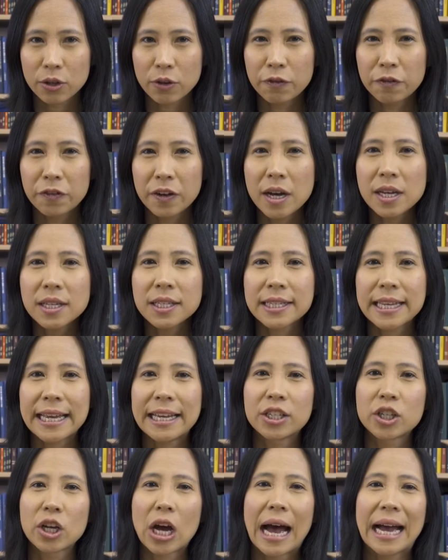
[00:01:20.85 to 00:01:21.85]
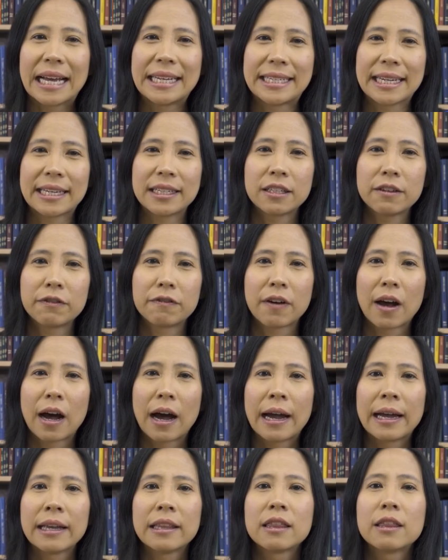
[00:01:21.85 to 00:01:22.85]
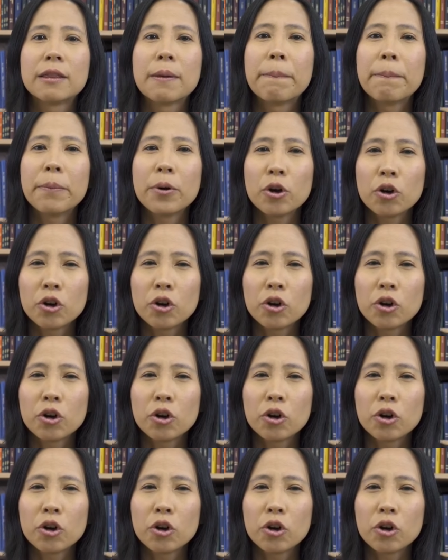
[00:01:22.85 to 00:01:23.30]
you first need to identify the